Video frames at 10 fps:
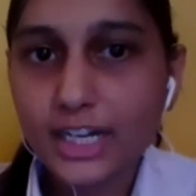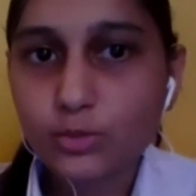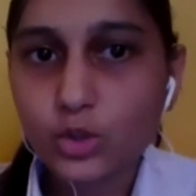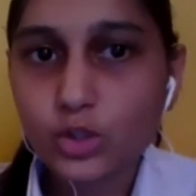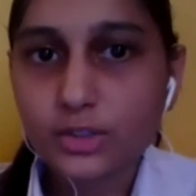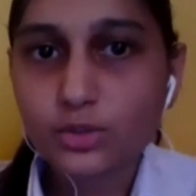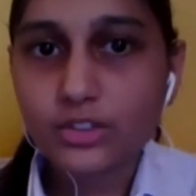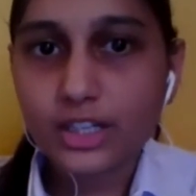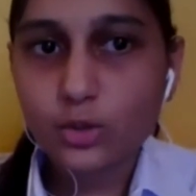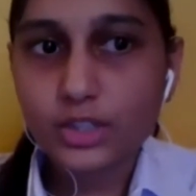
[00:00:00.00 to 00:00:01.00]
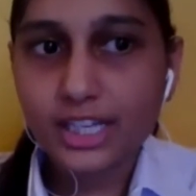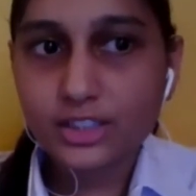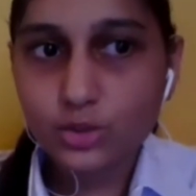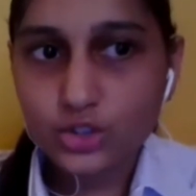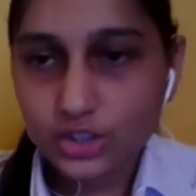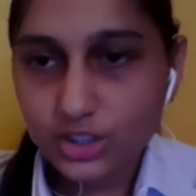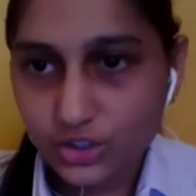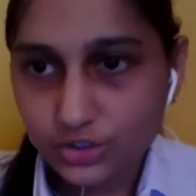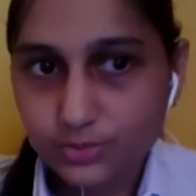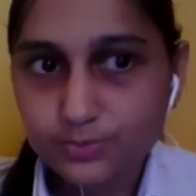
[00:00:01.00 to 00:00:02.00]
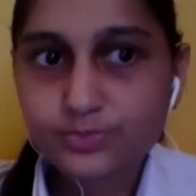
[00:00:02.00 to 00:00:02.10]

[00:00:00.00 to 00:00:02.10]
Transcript: Advocate on Record Association.